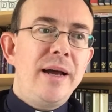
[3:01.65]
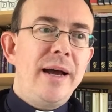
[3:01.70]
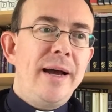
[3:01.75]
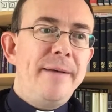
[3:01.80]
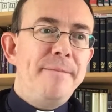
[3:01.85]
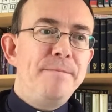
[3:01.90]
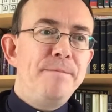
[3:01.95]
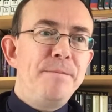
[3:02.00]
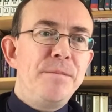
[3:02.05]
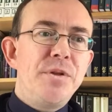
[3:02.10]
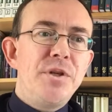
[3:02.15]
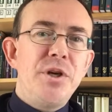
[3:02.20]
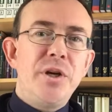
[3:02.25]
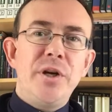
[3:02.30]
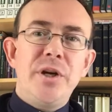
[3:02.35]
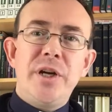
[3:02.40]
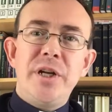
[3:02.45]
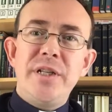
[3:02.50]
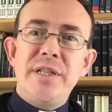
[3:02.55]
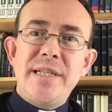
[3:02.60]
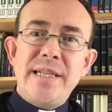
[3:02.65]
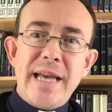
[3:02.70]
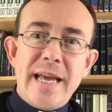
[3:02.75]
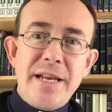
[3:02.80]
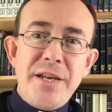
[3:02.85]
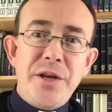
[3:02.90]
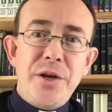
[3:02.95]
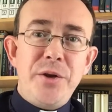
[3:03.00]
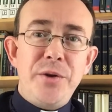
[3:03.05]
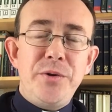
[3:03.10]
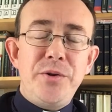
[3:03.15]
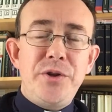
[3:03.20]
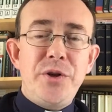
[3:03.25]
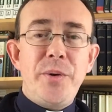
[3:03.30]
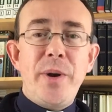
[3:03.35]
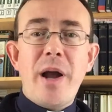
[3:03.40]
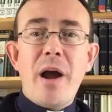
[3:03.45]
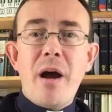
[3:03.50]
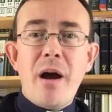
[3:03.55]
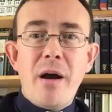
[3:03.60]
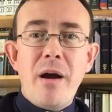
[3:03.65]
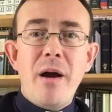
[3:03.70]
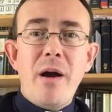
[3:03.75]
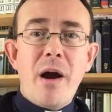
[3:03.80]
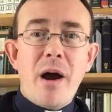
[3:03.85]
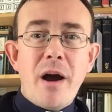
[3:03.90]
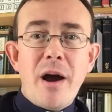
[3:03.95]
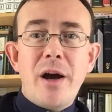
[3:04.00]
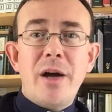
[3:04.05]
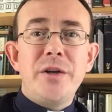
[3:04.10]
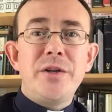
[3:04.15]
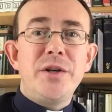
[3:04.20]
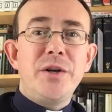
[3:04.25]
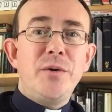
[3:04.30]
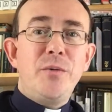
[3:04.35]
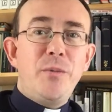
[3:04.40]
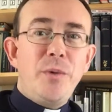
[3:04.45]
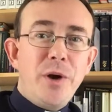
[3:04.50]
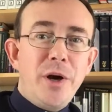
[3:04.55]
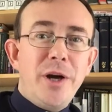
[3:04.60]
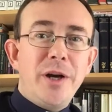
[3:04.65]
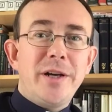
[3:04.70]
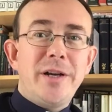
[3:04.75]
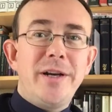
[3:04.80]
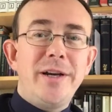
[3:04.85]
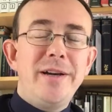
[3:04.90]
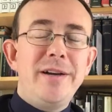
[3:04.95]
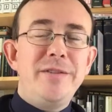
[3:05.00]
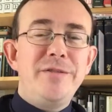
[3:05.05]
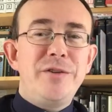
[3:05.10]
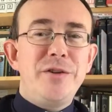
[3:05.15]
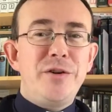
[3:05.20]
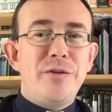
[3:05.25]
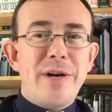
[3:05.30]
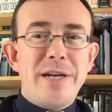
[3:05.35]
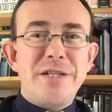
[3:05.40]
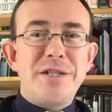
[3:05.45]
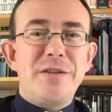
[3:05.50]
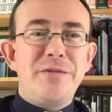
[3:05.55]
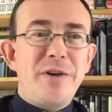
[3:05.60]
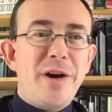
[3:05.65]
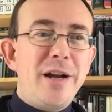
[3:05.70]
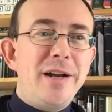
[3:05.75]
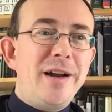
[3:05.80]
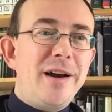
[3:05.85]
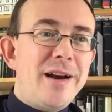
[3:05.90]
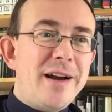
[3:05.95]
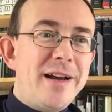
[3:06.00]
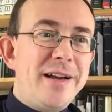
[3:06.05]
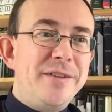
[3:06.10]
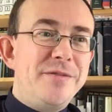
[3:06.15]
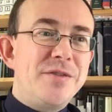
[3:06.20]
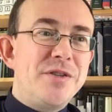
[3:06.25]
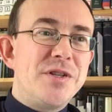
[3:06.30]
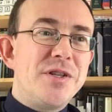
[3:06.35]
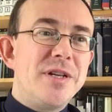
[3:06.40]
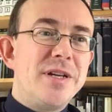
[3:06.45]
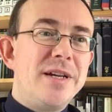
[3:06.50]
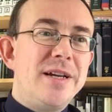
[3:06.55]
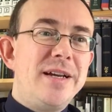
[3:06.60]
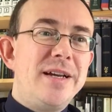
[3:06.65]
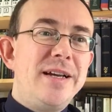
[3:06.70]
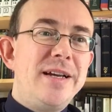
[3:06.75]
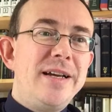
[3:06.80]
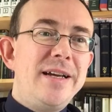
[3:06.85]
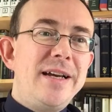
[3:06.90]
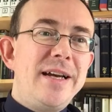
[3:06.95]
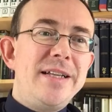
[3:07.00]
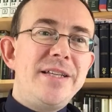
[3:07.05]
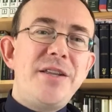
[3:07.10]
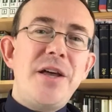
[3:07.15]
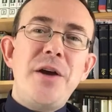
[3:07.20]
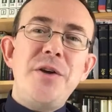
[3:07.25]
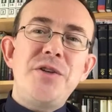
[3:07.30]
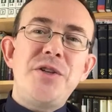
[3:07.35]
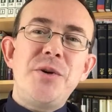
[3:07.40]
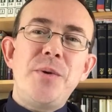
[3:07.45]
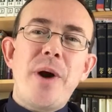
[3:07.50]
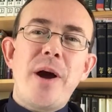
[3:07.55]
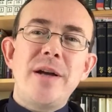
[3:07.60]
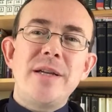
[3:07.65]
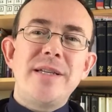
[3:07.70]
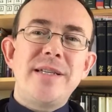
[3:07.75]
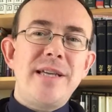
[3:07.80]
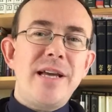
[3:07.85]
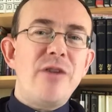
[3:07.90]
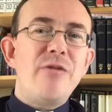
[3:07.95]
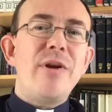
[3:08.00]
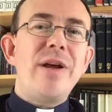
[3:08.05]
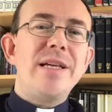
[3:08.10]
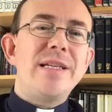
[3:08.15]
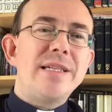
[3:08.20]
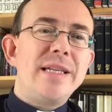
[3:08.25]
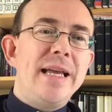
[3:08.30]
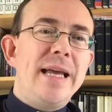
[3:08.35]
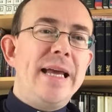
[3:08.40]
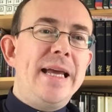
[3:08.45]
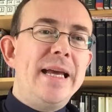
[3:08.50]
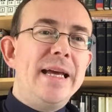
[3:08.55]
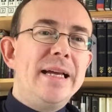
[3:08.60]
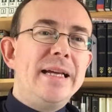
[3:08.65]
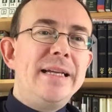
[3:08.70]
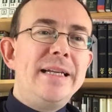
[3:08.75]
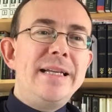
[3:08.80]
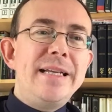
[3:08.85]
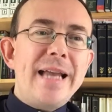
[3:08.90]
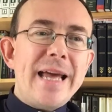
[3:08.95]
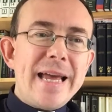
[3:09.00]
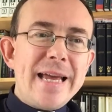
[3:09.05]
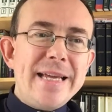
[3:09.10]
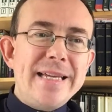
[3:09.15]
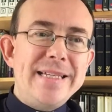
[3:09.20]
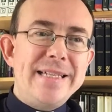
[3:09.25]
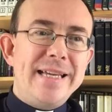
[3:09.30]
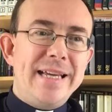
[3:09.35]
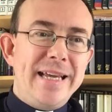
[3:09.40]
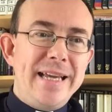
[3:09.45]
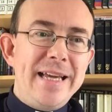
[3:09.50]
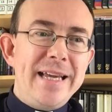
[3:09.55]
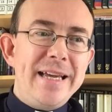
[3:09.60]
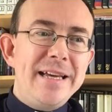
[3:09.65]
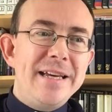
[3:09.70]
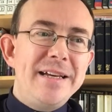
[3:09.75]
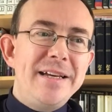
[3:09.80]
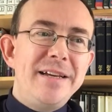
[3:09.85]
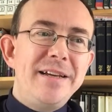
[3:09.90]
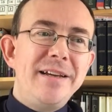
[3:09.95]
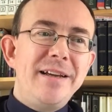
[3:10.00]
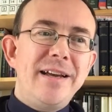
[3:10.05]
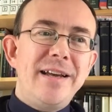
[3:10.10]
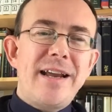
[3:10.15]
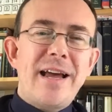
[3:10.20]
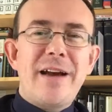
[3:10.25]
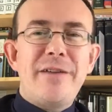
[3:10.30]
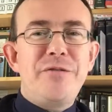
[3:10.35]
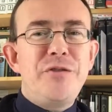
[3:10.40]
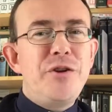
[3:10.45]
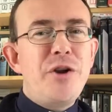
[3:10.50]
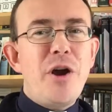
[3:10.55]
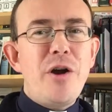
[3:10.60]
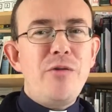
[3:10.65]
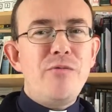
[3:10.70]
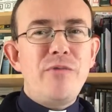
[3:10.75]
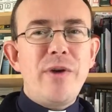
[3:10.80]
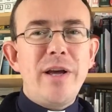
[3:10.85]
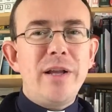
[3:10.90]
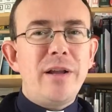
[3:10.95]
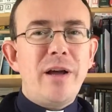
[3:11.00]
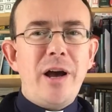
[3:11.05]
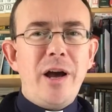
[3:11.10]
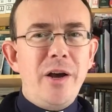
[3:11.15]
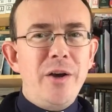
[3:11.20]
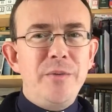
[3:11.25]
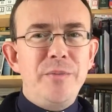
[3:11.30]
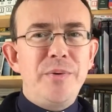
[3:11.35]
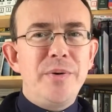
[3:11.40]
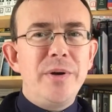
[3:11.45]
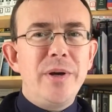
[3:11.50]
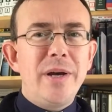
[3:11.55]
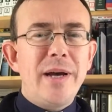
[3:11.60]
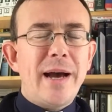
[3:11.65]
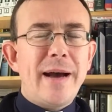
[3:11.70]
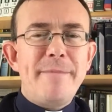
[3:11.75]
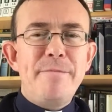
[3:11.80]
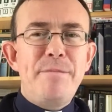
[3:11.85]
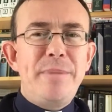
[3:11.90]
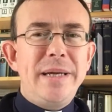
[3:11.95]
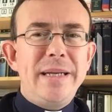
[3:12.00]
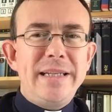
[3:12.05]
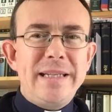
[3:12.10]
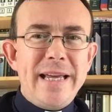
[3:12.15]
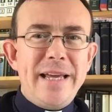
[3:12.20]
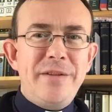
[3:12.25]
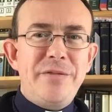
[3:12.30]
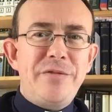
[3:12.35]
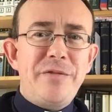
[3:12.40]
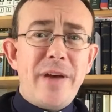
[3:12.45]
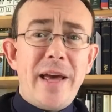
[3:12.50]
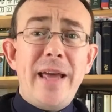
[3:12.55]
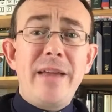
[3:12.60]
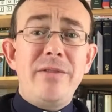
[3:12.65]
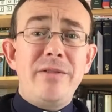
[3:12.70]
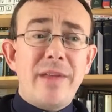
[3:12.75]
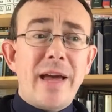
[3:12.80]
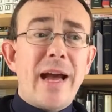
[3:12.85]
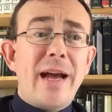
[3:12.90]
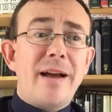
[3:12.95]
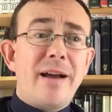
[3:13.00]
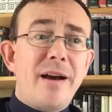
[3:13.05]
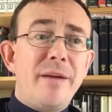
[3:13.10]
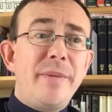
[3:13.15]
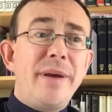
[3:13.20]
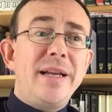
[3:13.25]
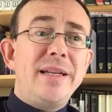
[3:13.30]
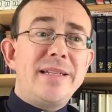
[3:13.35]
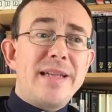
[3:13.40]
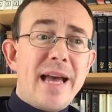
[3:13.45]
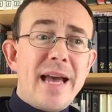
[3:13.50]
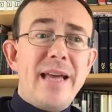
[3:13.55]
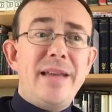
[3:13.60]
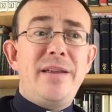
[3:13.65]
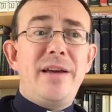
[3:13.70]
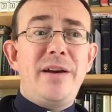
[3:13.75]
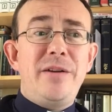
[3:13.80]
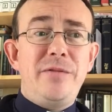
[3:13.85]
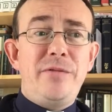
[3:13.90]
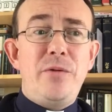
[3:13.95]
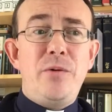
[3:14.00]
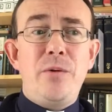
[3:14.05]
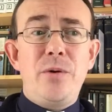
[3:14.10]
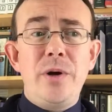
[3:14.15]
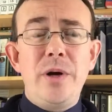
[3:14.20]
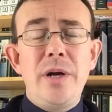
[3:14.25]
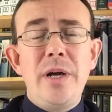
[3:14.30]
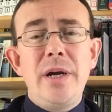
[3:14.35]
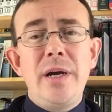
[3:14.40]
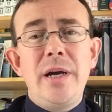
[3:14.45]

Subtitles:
to continue doing hard work for the rest of our lives. And those who are seriously lazy can have no real hope and belief in that coming day, therefore,